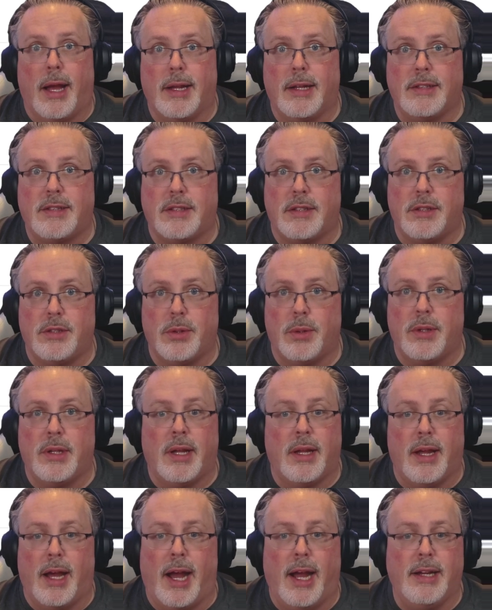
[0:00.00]
guess they're doing
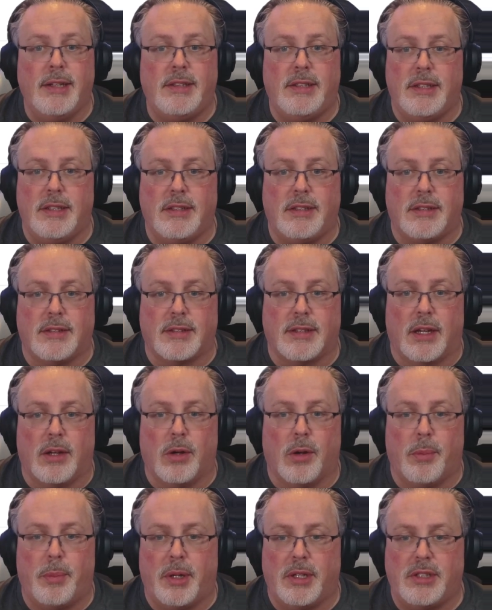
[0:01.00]
it. IT's just got a
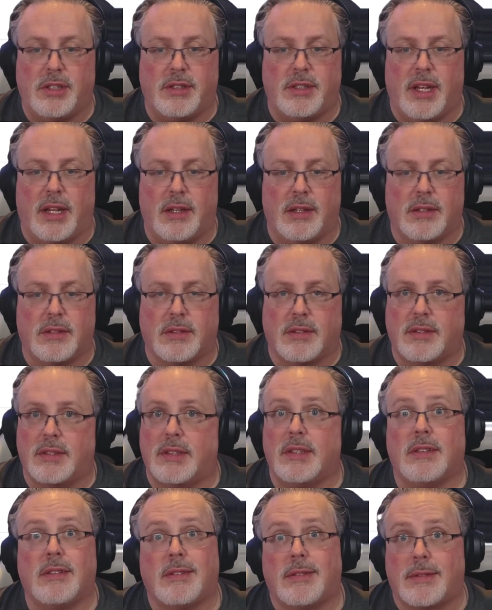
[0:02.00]
whole bunch of technical
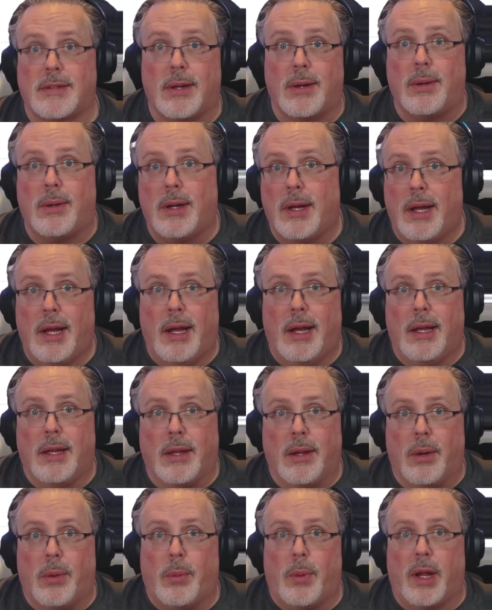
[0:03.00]
skills, so
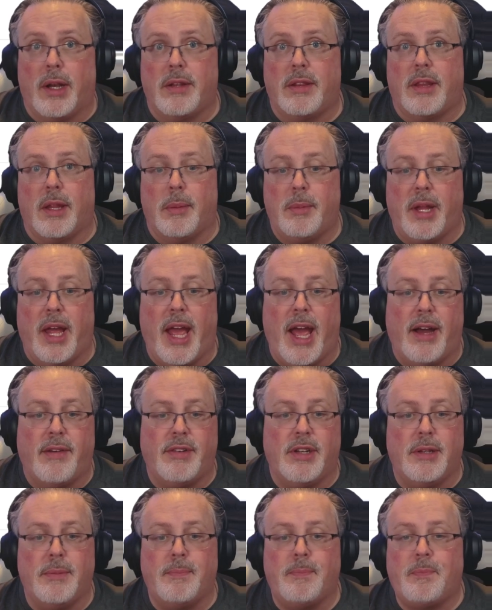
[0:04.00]
you know, want them to have
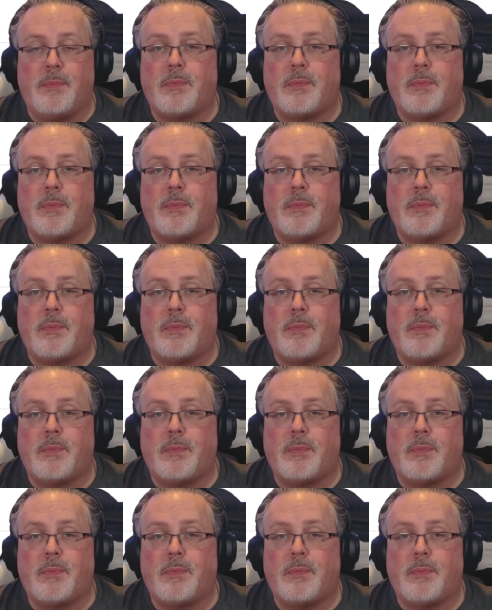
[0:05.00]
it.